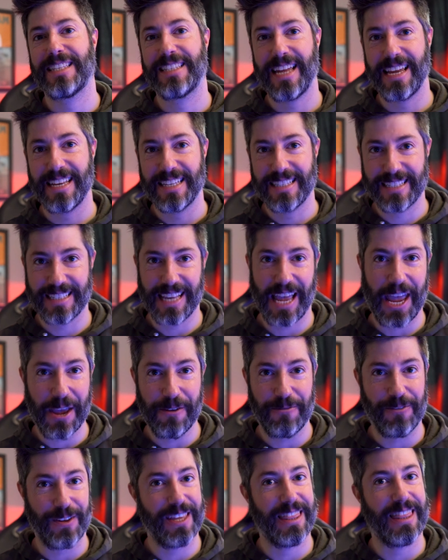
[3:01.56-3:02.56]
stay
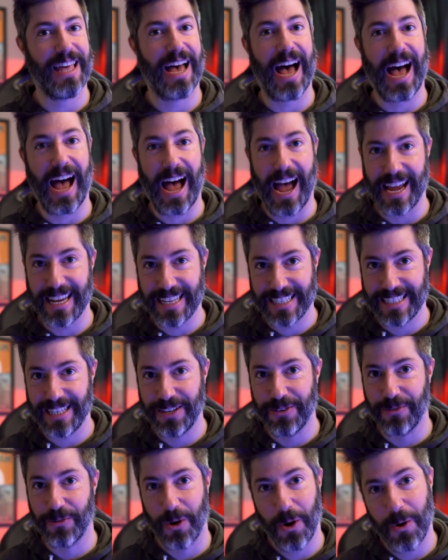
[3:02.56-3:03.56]
safe in the
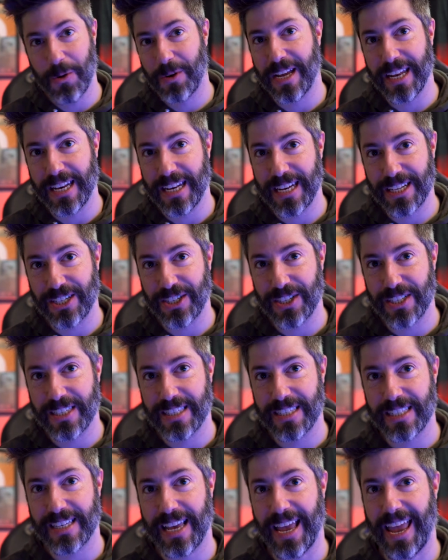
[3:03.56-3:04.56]
icy road
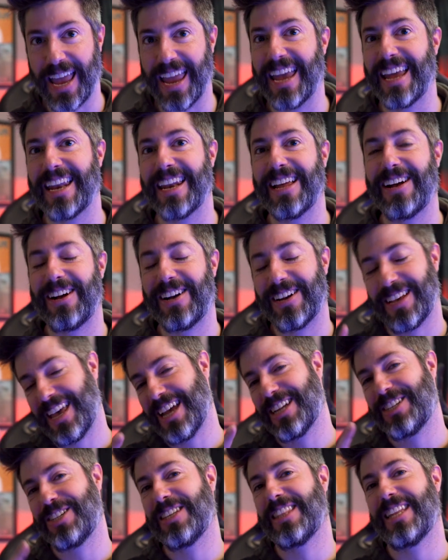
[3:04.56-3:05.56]
conditions, and I'll
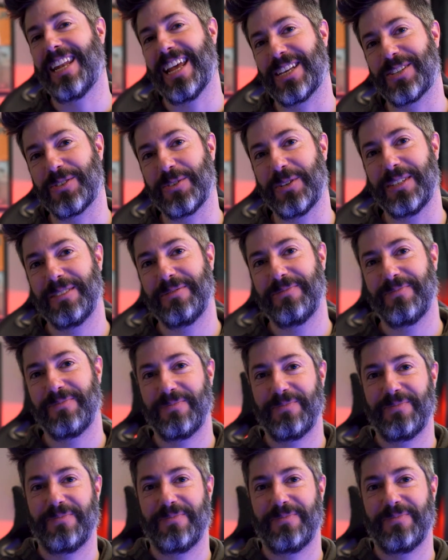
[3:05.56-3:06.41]
catch you in the next one.